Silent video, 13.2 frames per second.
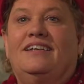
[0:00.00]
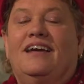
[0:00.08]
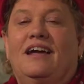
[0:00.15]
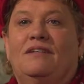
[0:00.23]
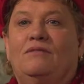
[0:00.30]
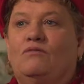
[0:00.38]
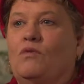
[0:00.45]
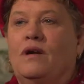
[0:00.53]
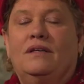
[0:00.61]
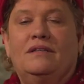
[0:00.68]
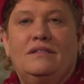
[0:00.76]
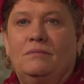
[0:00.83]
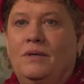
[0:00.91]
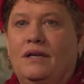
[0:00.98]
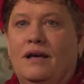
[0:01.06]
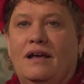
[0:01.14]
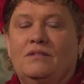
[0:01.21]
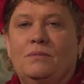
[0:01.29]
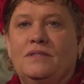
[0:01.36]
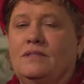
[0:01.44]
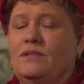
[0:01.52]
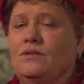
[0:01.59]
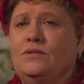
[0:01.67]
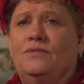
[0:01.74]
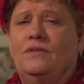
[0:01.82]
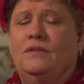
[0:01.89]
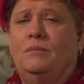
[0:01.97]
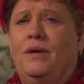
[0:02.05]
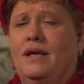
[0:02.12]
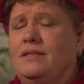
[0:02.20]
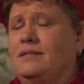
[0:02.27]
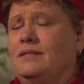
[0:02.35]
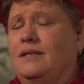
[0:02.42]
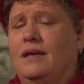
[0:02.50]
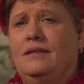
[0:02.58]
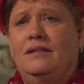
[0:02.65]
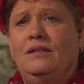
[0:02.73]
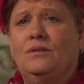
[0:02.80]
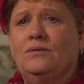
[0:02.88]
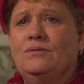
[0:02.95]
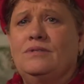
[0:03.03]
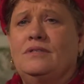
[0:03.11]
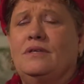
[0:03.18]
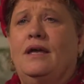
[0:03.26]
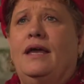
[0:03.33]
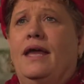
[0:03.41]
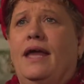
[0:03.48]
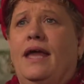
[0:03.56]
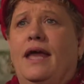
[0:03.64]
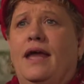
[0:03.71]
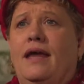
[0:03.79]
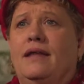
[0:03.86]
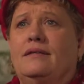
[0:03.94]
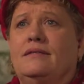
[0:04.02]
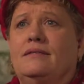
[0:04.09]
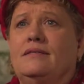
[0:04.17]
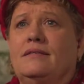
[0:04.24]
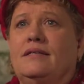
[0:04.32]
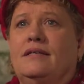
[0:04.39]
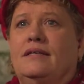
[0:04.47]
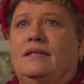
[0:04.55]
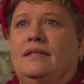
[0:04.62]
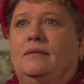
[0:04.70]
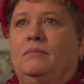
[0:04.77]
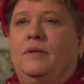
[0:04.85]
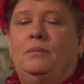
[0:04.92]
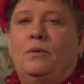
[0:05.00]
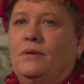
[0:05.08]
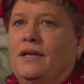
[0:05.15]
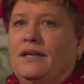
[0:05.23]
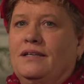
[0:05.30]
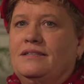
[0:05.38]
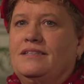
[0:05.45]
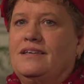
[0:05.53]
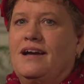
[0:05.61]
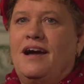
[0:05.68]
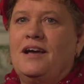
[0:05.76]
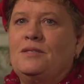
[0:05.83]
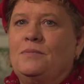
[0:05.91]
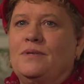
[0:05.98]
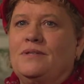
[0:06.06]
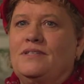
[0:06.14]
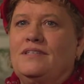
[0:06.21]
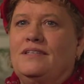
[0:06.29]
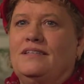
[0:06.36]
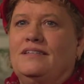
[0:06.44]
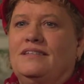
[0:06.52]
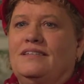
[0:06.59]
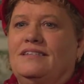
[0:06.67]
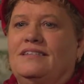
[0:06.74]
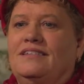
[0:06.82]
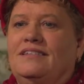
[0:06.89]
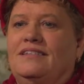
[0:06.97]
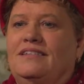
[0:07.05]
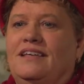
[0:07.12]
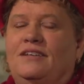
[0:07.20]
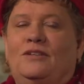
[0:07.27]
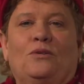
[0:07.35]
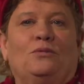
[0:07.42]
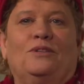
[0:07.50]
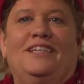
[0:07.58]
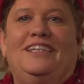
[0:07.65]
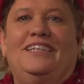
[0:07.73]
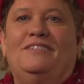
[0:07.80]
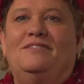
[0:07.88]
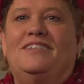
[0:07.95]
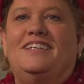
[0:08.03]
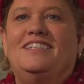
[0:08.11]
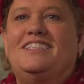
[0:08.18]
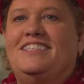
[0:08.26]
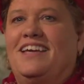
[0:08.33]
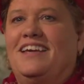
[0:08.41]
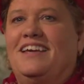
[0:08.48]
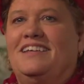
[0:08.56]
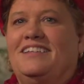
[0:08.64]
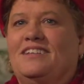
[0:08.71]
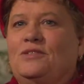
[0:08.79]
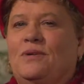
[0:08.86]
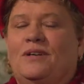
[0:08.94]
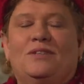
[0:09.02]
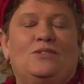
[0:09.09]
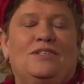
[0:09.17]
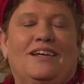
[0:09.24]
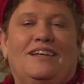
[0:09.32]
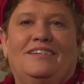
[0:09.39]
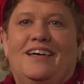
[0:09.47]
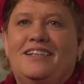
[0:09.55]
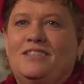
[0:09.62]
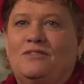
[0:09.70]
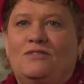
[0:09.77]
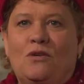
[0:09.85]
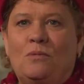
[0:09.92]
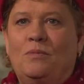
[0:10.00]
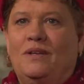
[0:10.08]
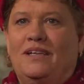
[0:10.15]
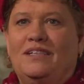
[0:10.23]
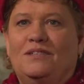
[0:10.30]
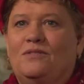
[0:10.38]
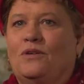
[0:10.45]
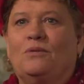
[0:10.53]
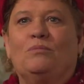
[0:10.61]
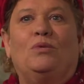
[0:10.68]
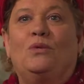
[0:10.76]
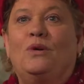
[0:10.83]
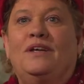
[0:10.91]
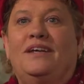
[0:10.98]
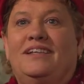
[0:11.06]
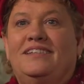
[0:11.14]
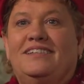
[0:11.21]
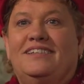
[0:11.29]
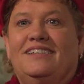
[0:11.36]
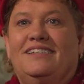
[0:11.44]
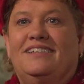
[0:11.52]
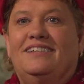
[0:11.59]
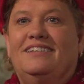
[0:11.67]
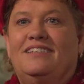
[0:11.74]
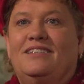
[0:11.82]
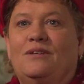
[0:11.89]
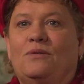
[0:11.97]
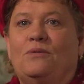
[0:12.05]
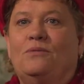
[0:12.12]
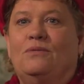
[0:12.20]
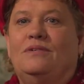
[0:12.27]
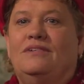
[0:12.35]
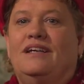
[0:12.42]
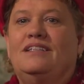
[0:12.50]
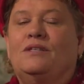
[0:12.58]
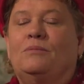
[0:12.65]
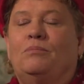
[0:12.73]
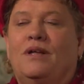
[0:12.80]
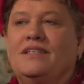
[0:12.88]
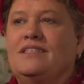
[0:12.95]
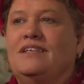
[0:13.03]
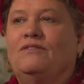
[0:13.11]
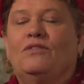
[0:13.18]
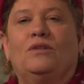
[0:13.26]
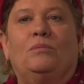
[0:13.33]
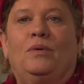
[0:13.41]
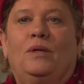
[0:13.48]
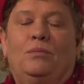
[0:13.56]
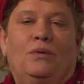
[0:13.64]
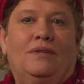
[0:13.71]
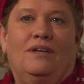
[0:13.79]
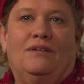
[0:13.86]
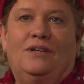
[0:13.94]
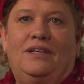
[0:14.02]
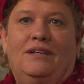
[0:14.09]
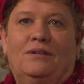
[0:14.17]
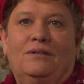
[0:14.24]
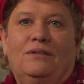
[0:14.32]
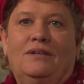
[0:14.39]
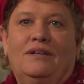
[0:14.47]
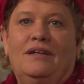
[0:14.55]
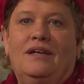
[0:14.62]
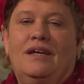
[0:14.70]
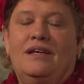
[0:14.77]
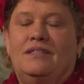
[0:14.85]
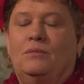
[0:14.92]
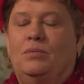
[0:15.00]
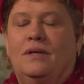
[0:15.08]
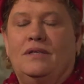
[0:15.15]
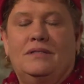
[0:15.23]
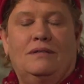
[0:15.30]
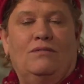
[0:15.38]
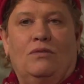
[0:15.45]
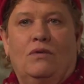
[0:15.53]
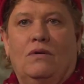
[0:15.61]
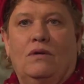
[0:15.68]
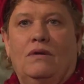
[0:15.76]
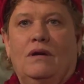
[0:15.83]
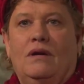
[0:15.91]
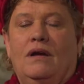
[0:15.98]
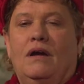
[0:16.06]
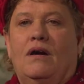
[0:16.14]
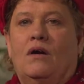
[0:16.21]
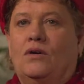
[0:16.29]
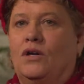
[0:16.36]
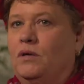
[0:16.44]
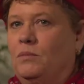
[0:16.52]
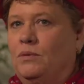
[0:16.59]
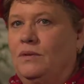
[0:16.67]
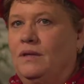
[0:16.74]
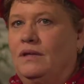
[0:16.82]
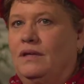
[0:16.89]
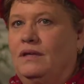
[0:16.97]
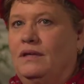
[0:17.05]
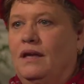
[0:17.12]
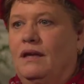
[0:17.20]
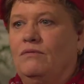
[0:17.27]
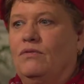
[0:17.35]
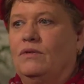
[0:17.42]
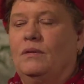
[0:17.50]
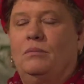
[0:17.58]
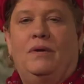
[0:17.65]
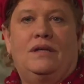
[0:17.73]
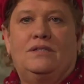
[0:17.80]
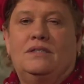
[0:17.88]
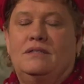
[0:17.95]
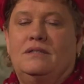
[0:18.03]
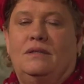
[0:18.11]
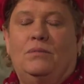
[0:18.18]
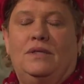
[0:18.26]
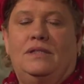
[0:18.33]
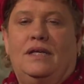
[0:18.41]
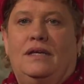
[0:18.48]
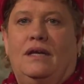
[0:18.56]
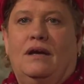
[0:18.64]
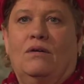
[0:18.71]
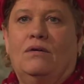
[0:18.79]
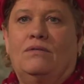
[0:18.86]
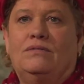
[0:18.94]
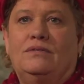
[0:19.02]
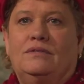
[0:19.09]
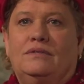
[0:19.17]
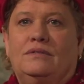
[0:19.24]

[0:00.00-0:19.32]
I wanted to be a hospice nurse for the past 10 years, and people get into hospice and they don't leave, they stay. That's why there's not lots of openings for employees. So it's a blessing for the people that are here. It's a blessing for our community and for the patients that we take care of.